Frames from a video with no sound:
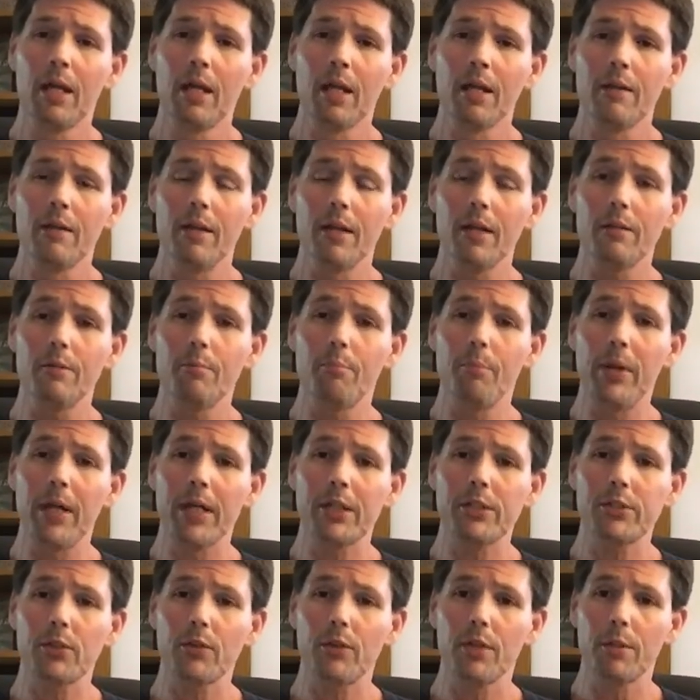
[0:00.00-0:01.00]
the
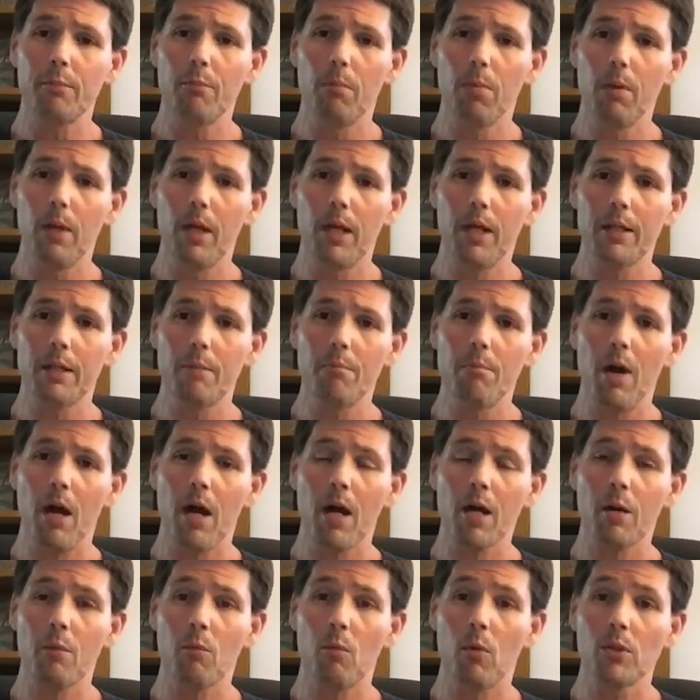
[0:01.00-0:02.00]
picture at the
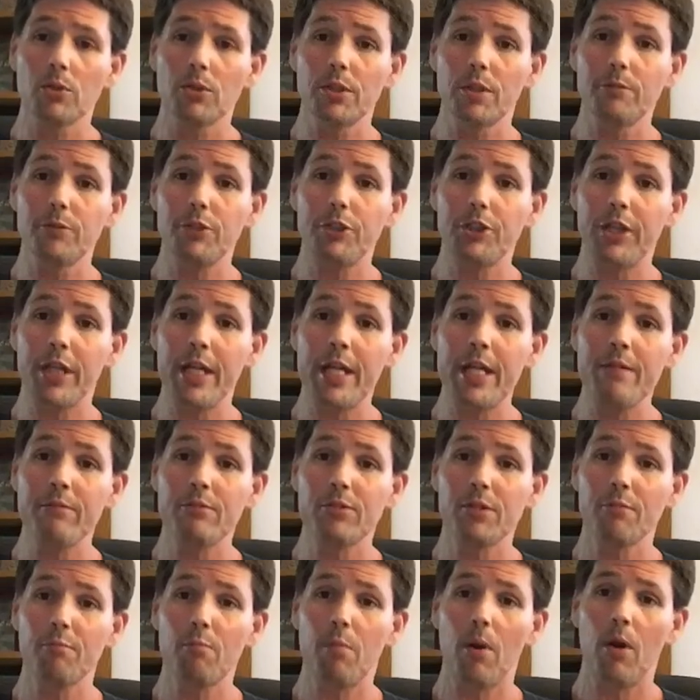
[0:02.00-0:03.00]
bottom was of sheaves
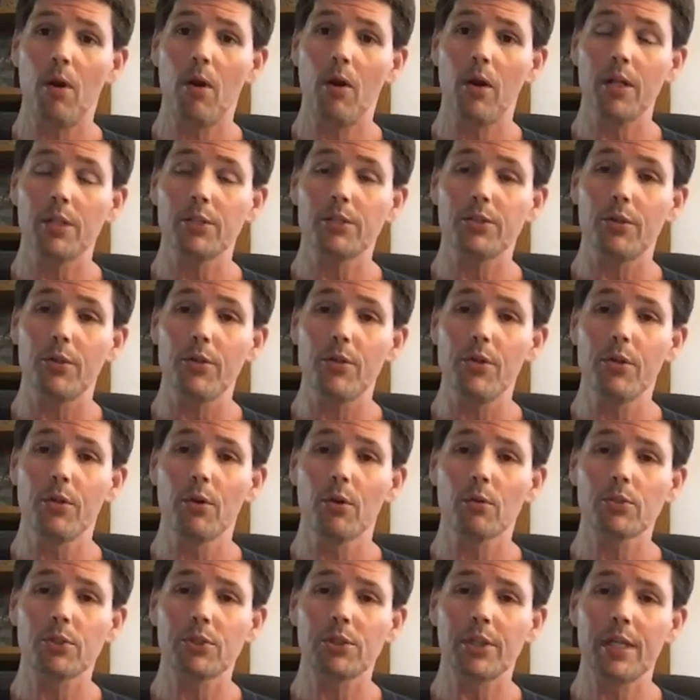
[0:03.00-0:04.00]
of barley. So you're
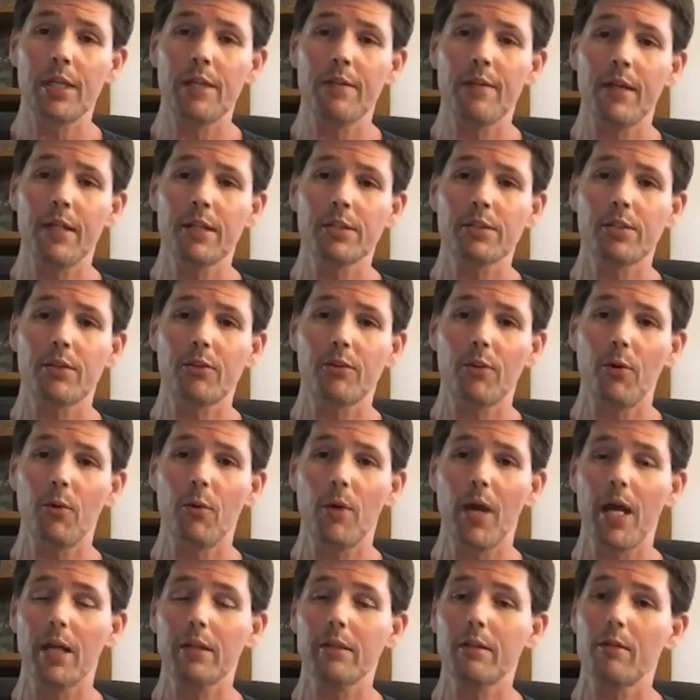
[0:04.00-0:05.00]
going to see this
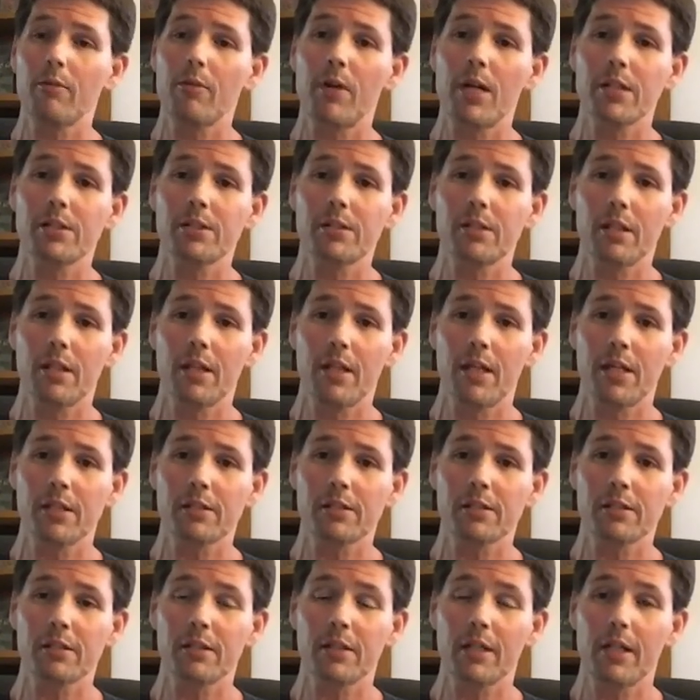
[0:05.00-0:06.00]
throughout the rest of the
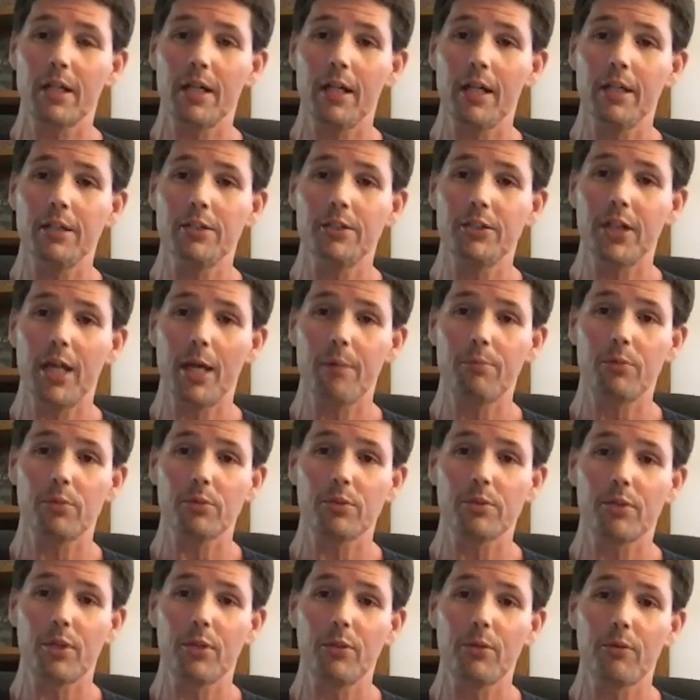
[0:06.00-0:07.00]
lesson, and chapters
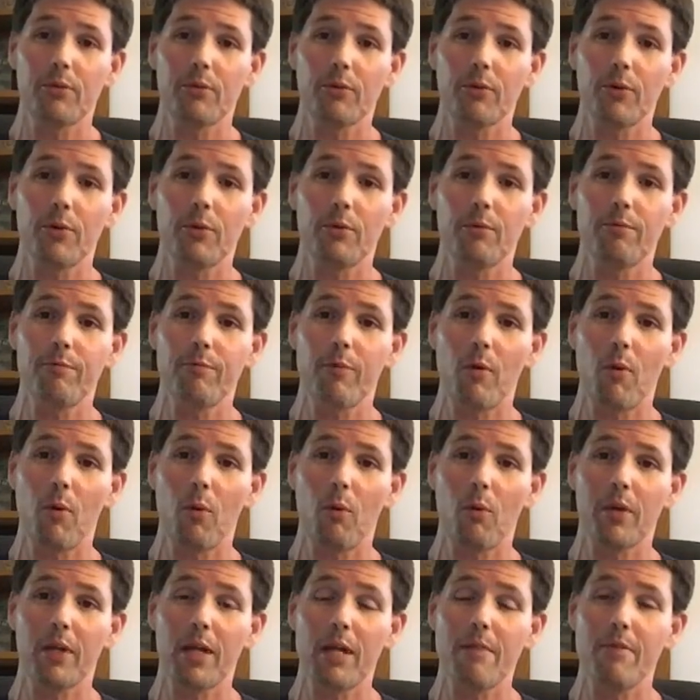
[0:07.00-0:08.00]
2 through 4
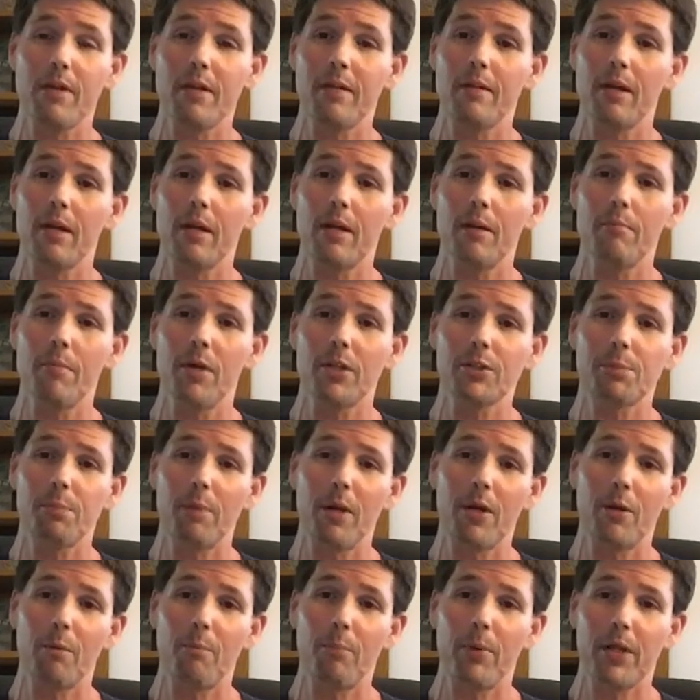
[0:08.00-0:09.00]
will give you a much
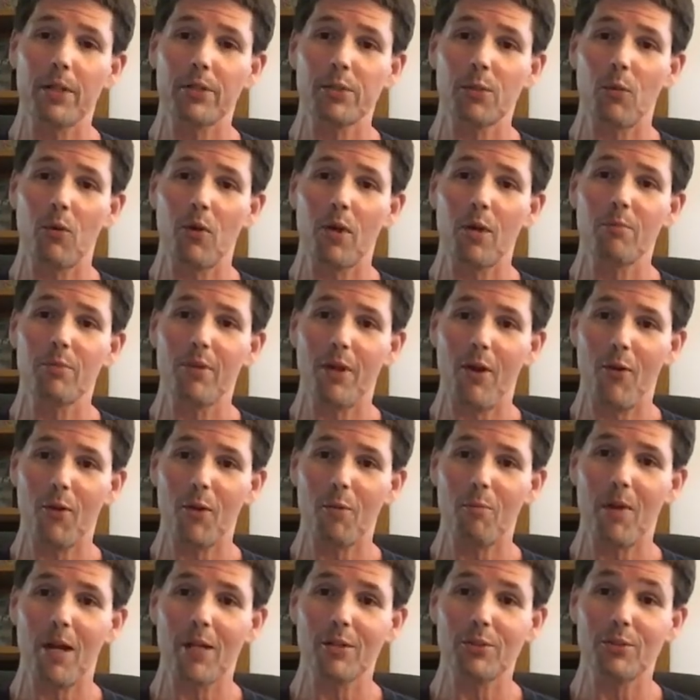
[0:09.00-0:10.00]
better picture of what I'm talking
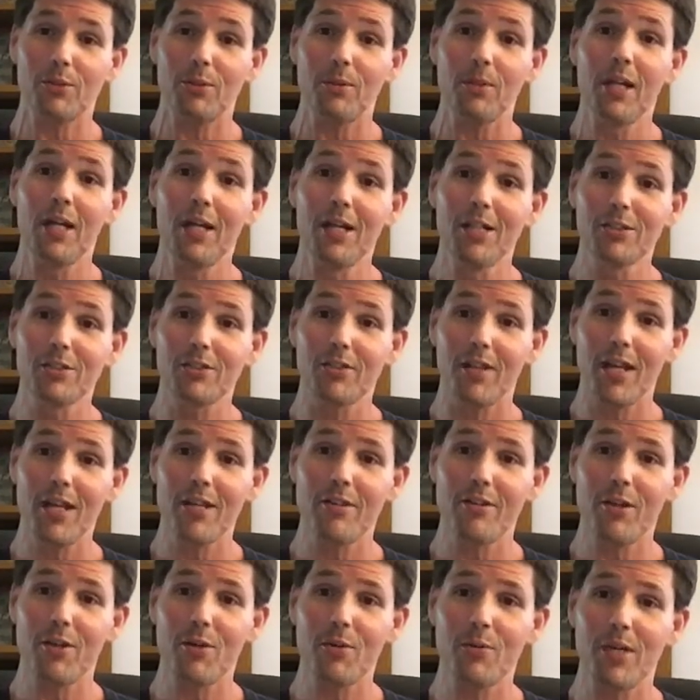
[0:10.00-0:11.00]
about. So stay
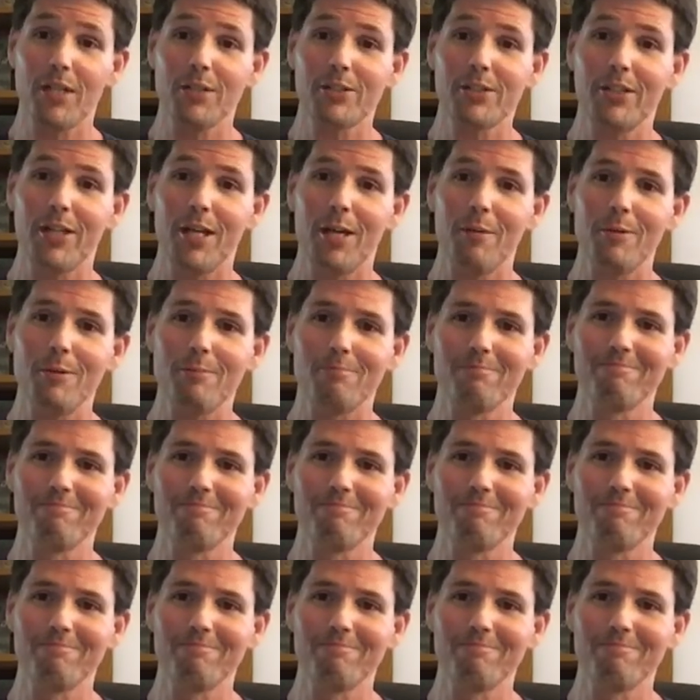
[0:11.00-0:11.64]
tuned, it's coming.